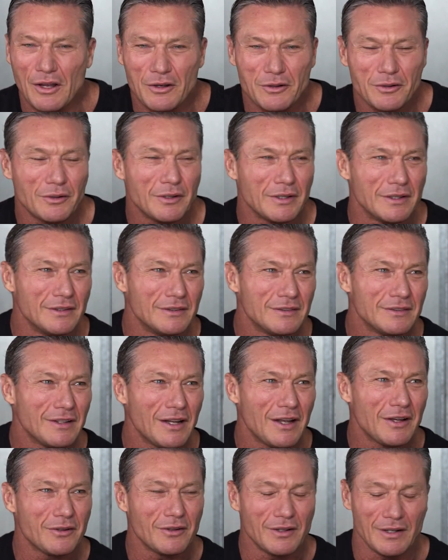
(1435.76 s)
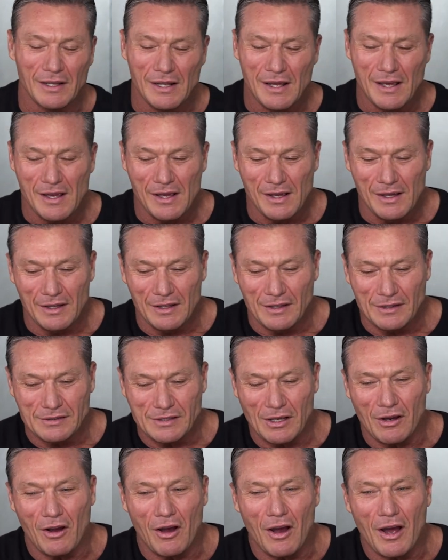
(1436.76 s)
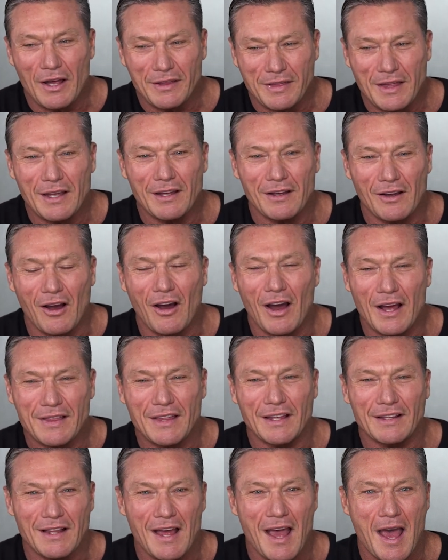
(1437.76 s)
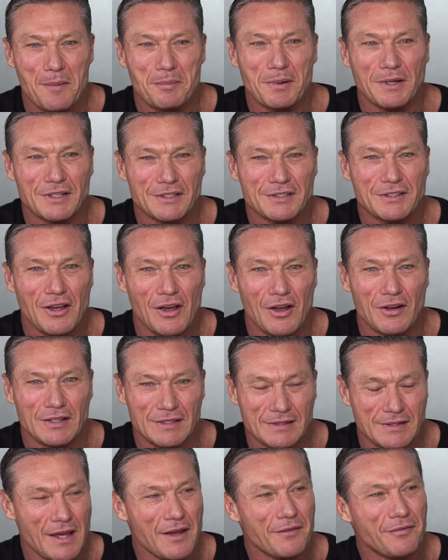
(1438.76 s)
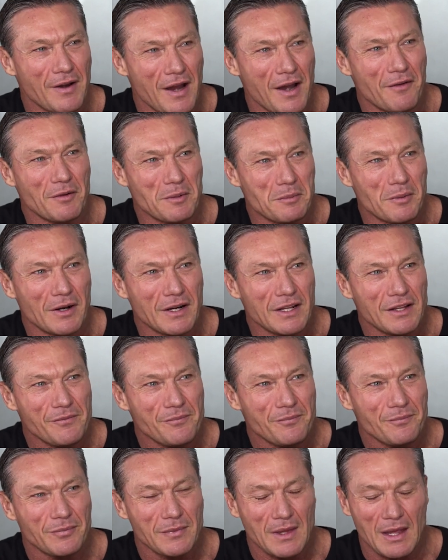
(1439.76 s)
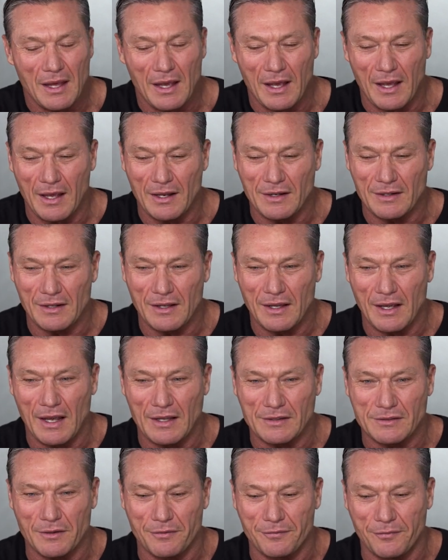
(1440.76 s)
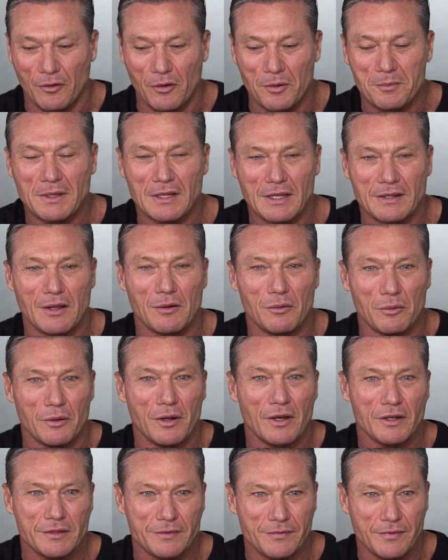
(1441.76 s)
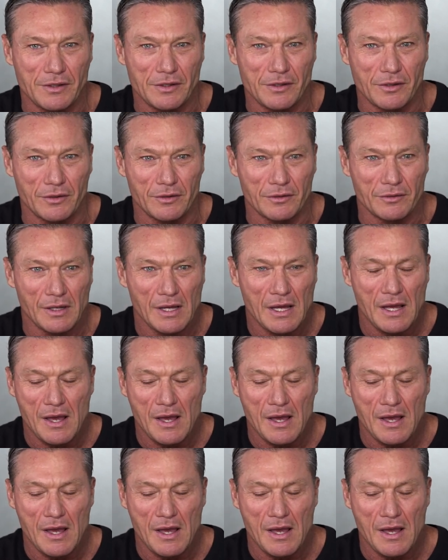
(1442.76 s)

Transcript: No good. No good. So I think the happiness code is there for everybody, and it's a formula that works for you,